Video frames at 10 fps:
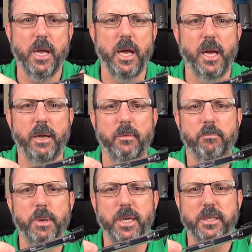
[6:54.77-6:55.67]
Uh,
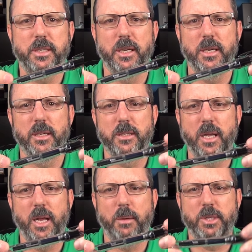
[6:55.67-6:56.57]
but uh,
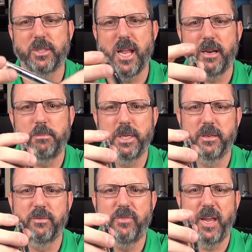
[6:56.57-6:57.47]
I'm just not a
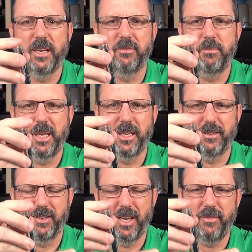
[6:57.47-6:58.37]
big fan of being
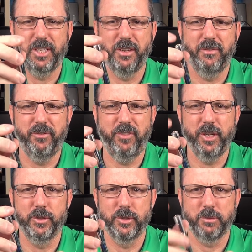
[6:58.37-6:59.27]
or having to
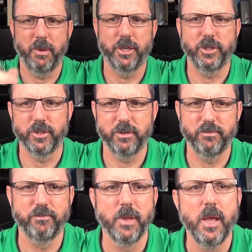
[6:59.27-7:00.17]
feel those blushes.
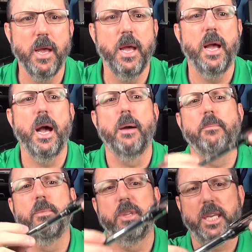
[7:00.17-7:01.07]
Um, the